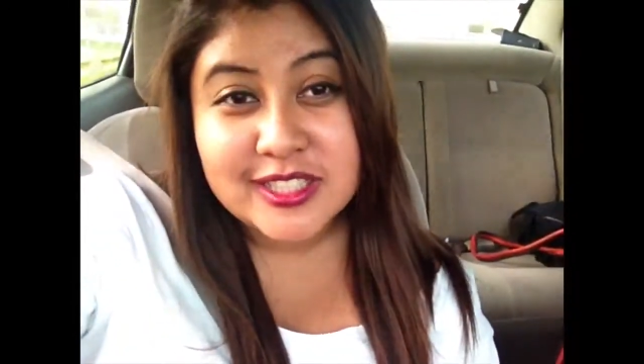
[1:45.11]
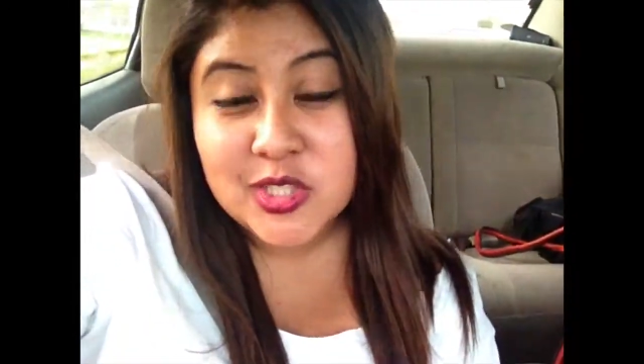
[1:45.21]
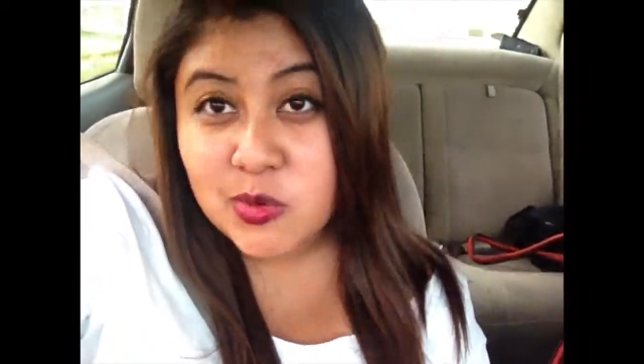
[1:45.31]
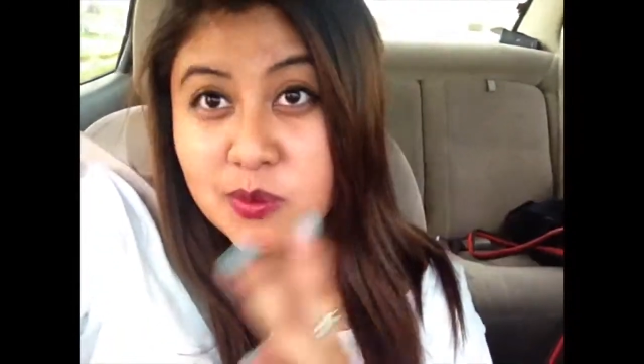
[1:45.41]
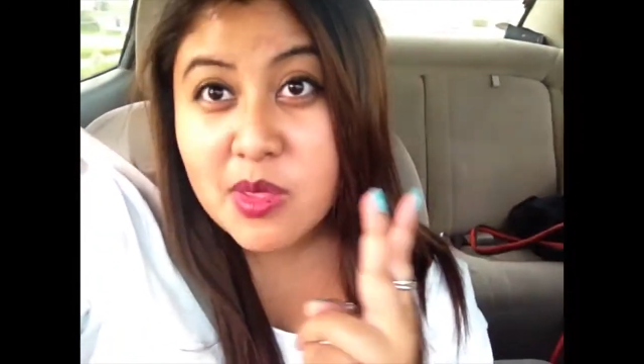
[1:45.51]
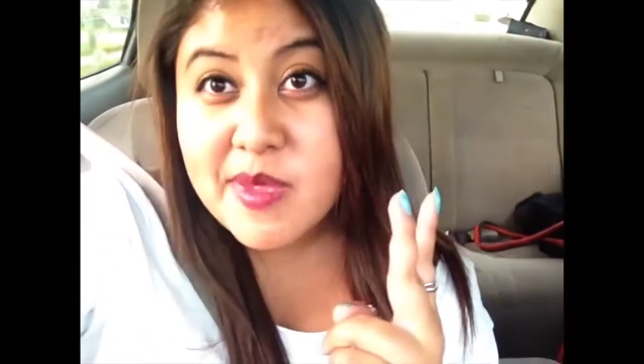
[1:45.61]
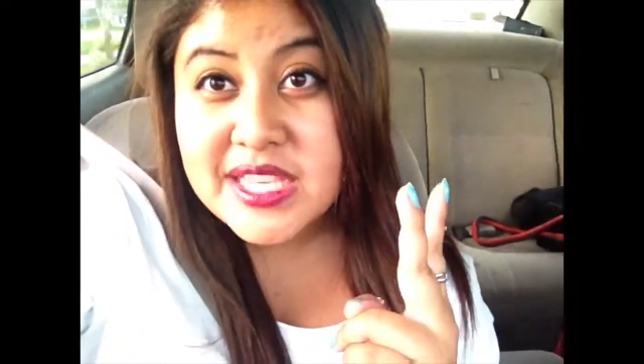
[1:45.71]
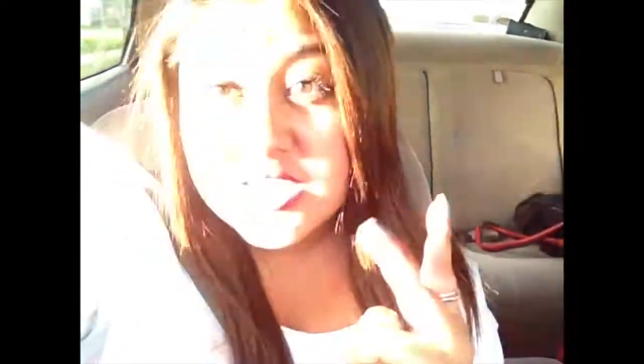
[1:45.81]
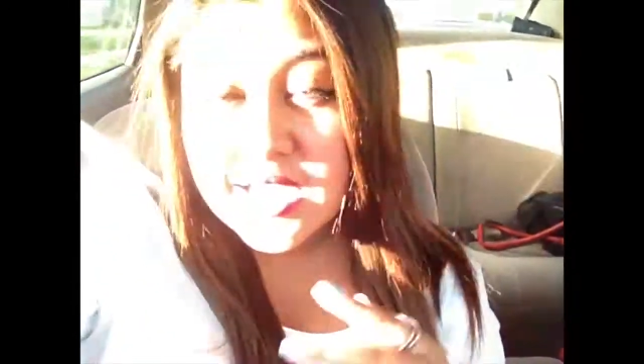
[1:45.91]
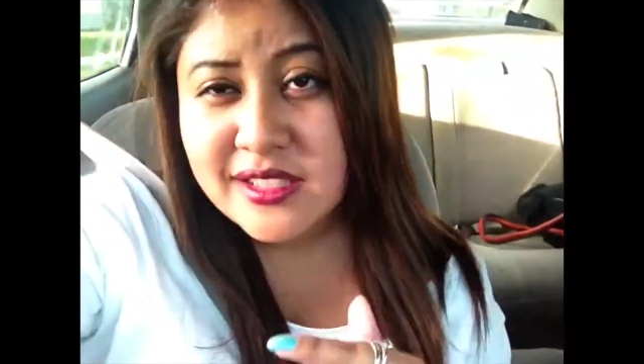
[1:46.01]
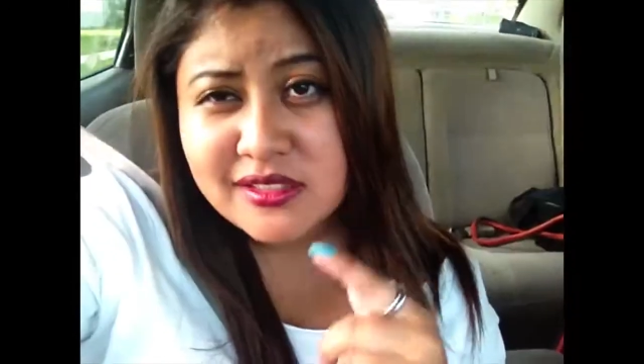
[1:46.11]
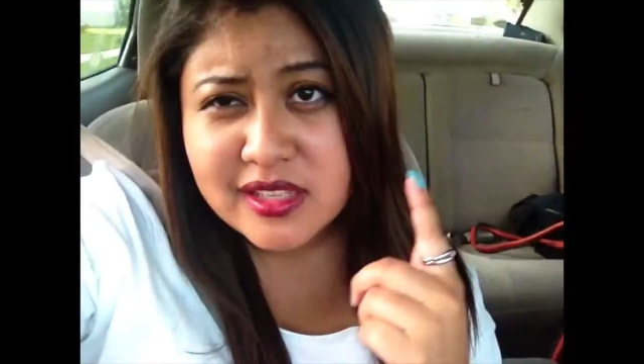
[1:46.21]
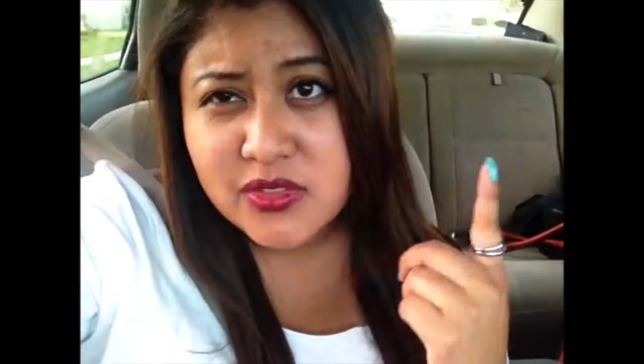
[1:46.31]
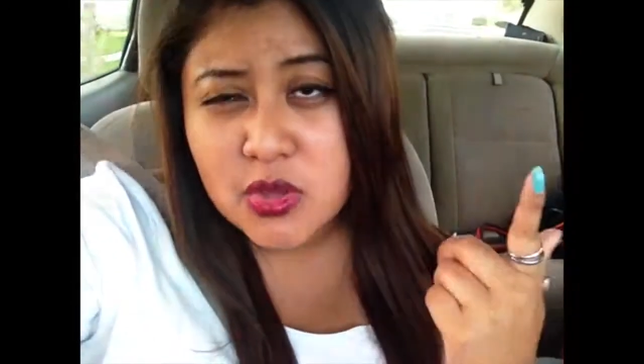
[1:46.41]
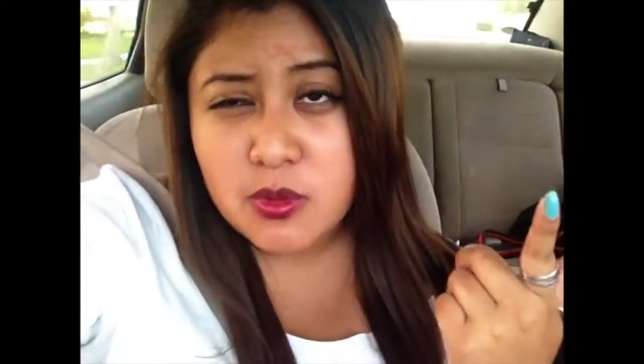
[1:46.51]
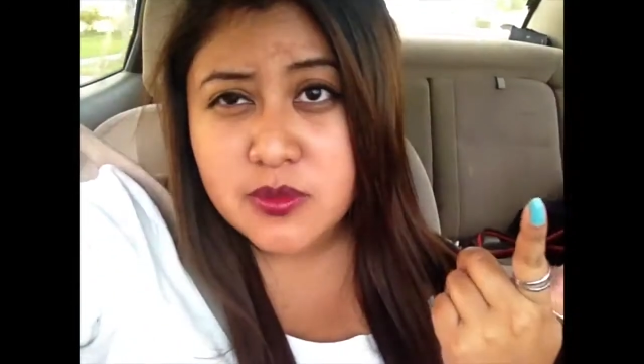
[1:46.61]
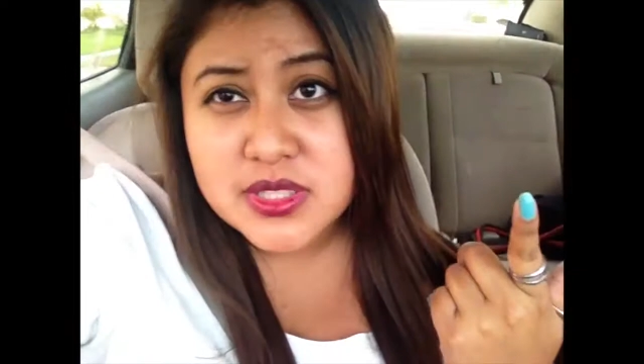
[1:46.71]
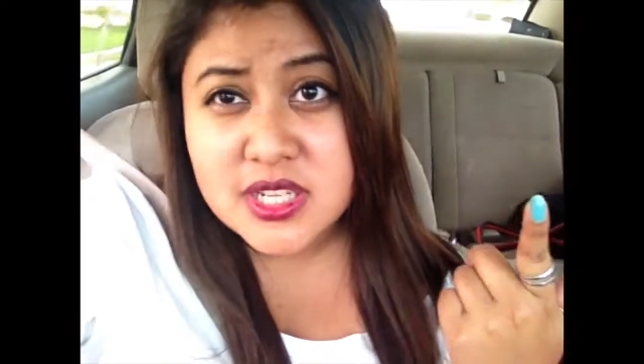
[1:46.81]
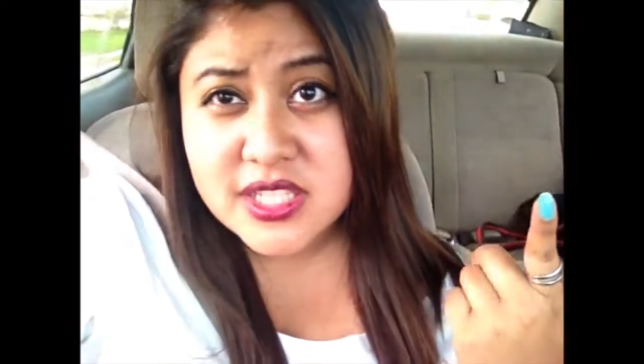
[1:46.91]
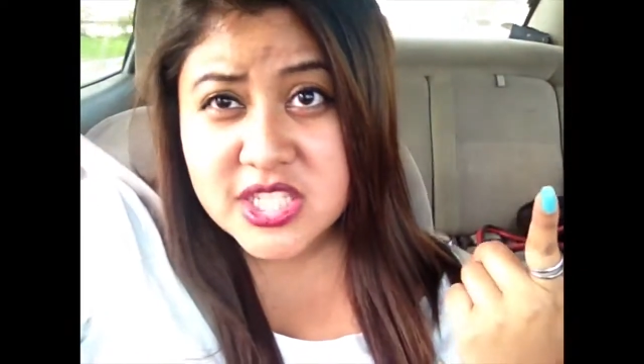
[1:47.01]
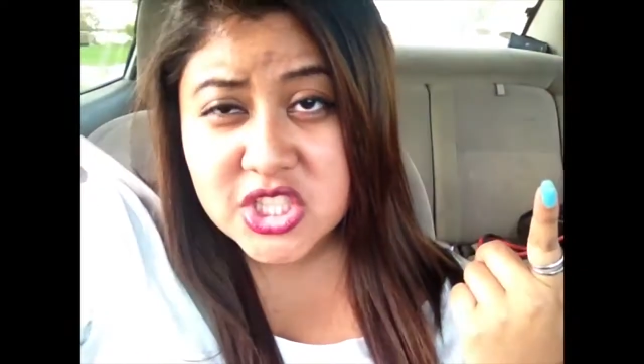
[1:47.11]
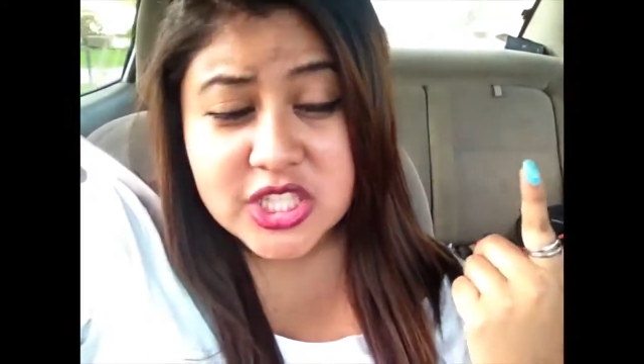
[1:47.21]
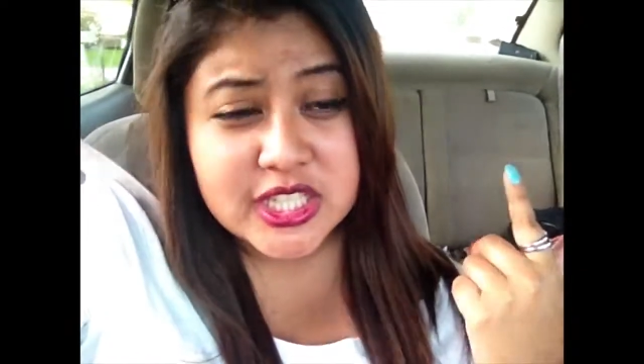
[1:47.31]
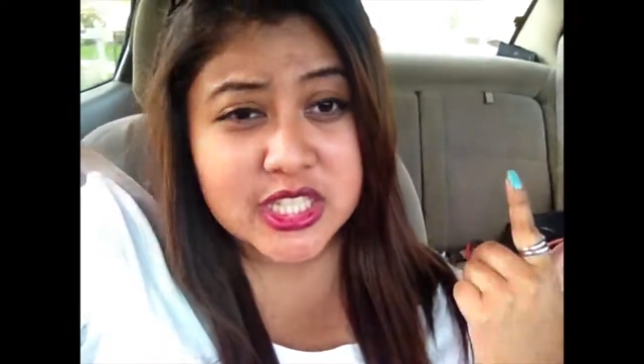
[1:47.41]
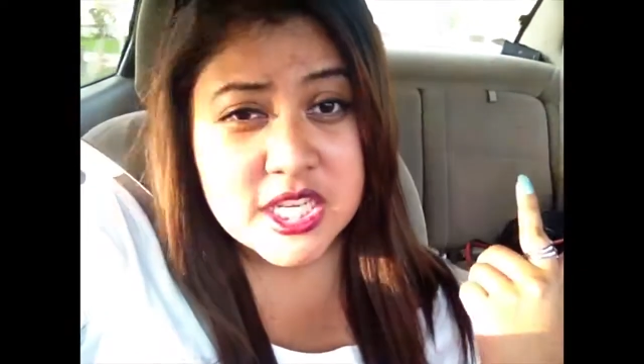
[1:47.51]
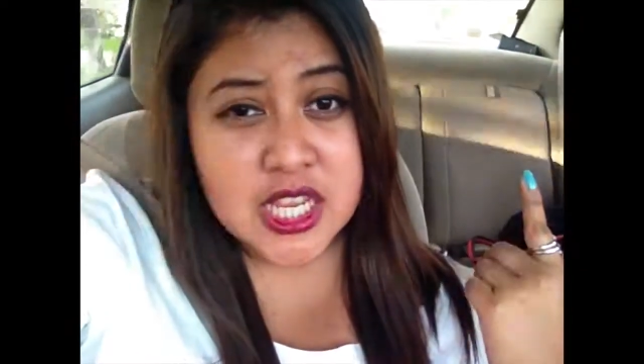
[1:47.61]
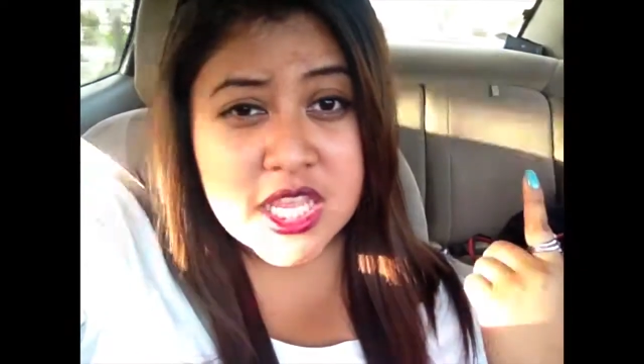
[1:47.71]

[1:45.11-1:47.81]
Two on my main channel, even though one was an audition.